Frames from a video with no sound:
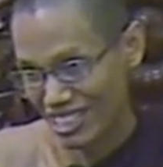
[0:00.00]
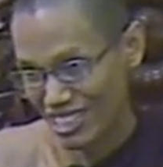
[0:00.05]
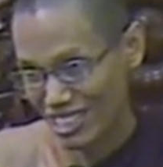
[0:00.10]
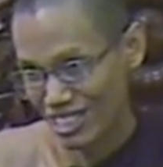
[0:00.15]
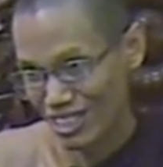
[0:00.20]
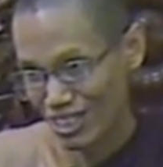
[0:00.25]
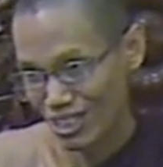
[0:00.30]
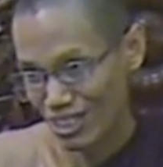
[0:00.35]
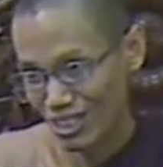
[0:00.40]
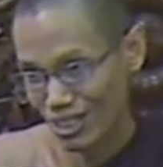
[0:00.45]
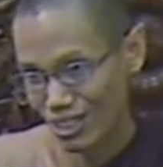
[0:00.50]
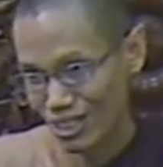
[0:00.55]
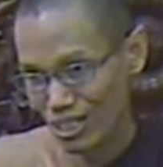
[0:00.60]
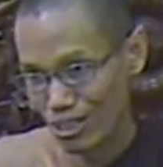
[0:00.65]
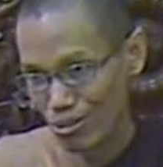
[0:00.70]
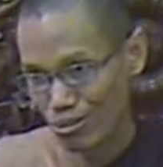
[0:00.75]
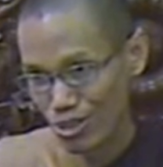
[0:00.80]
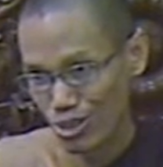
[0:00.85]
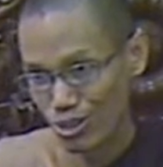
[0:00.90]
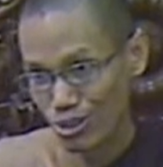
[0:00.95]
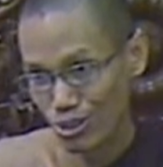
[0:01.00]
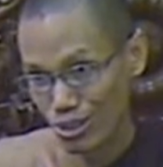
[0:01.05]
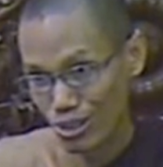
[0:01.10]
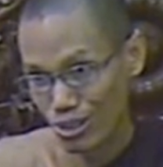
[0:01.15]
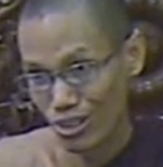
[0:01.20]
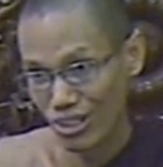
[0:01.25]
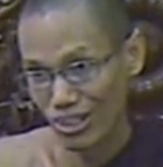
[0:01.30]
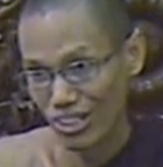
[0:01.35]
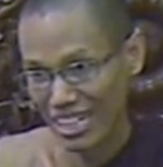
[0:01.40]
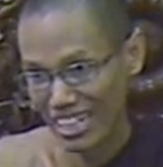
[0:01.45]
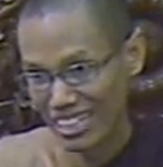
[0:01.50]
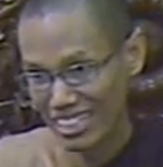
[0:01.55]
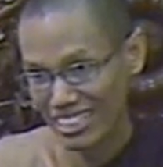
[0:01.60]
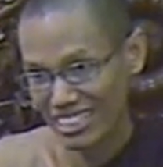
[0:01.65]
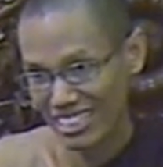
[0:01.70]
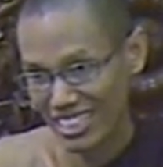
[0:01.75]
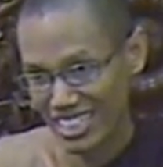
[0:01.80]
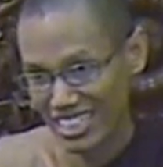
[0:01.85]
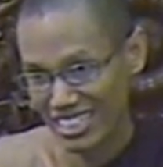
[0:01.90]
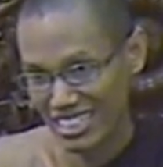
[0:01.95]
So if you know
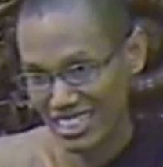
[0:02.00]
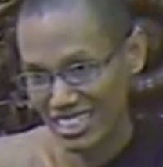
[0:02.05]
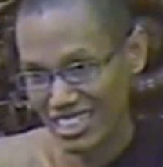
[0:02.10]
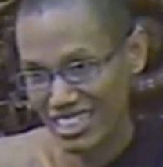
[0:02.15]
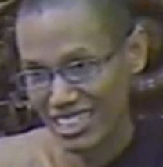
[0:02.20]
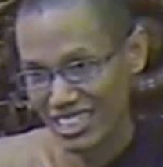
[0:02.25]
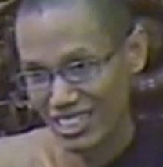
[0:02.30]
like that,